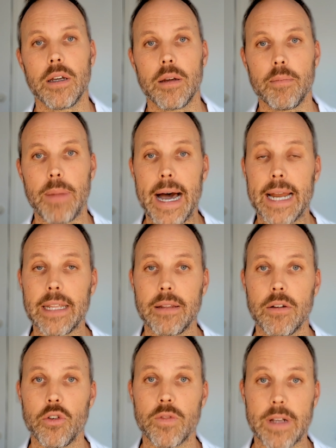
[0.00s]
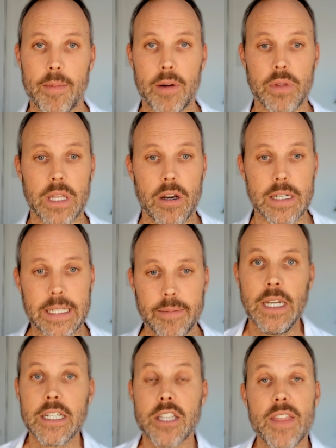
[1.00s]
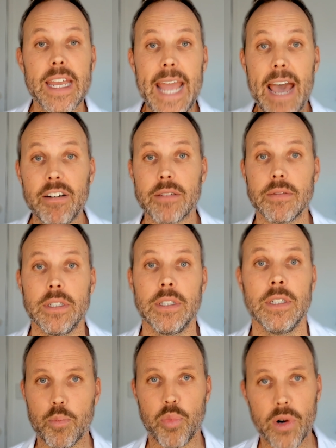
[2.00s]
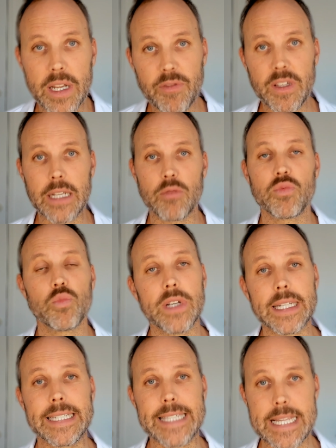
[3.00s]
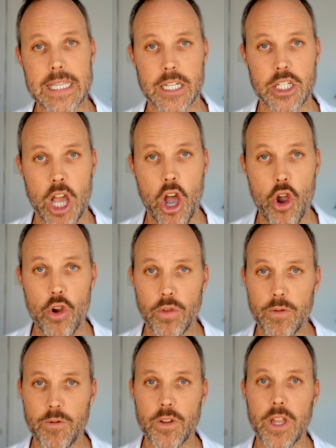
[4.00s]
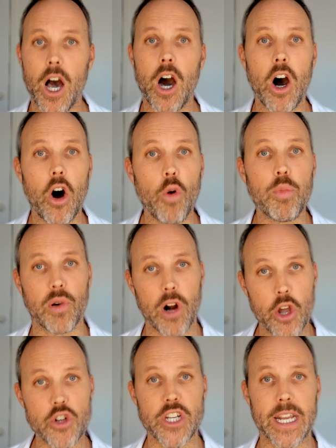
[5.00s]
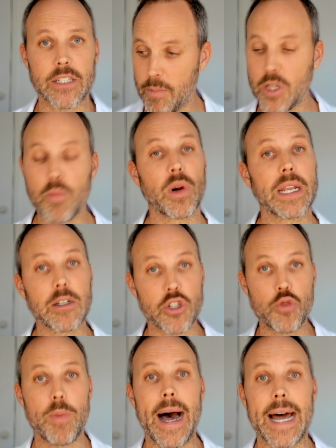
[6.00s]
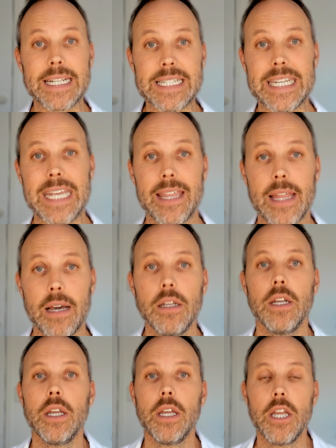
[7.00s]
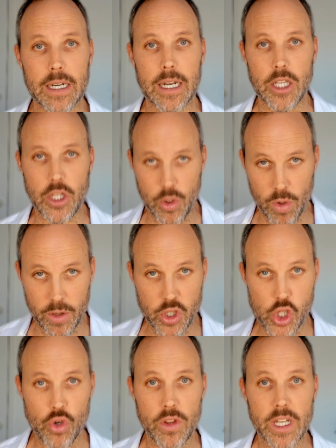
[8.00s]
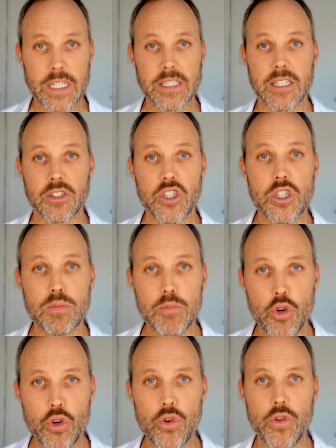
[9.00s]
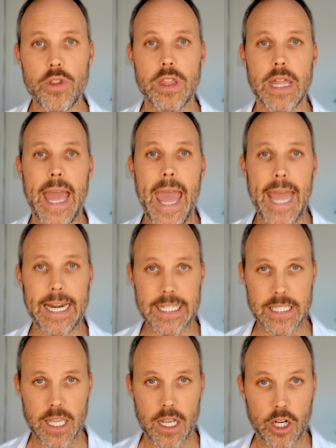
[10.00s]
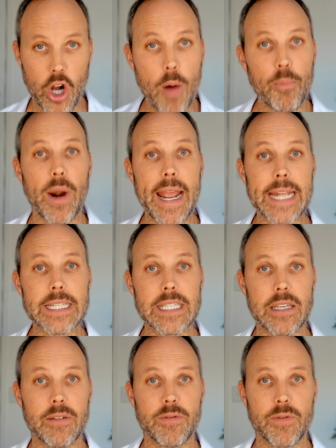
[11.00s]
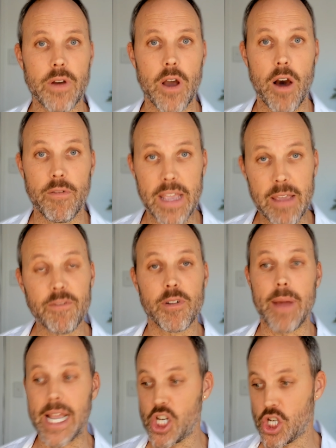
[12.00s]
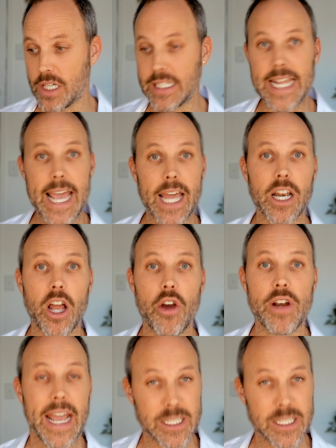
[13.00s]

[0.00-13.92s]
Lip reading: party who've come up with the idea. So there you have it. Briefing really sets the tone for the whole project. You're bringing two parties together. You want to ensure that it's as smooth and as comprehensive of information download as